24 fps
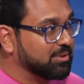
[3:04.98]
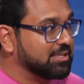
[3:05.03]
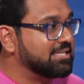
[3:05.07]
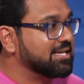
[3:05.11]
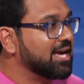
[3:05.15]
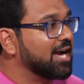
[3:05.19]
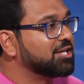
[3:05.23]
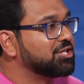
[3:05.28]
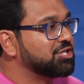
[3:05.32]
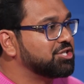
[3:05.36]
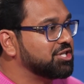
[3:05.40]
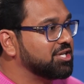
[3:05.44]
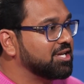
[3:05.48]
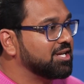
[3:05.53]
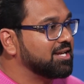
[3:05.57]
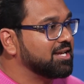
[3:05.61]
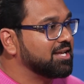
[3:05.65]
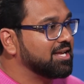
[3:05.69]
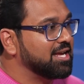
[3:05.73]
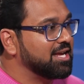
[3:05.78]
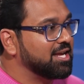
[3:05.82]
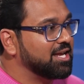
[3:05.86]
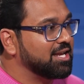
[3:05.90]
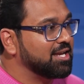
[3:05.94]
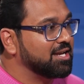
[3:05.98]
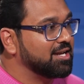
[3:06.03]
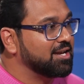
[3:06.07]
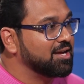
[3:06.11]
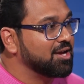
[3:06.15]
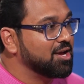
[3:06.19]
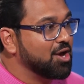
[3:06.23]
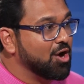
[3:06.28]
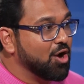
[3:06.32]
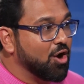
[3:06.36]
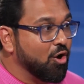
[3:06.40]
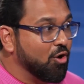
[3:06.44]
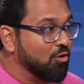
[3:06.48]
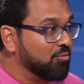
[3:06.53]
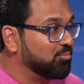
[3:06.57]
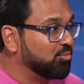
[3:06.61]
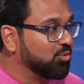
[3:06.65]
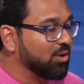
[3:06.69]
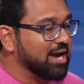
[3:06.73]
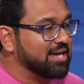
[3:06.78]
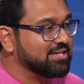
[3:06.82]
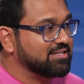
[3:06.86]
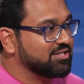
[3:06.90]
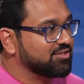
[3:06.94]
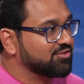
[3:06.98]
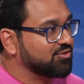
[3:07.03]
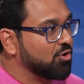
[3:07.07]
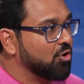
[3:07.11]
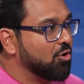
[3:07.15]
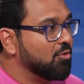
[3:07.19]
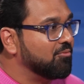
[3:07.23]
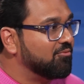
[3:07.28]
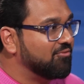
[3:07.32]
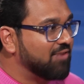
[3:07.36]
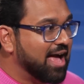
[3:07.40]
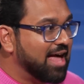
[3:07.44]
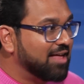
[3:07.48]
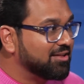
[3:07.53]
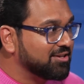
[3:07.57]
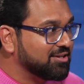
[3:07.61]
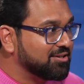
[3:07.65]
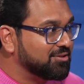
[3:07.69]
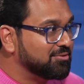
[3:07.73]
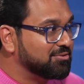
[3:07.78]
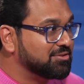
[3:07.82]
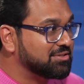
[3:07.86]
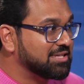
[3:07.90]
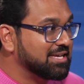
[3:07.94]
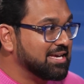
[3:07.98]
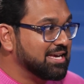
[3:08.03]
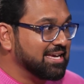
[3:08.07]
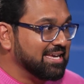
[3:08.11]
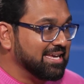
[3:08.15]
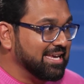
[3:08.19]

reduction in home prices or home values,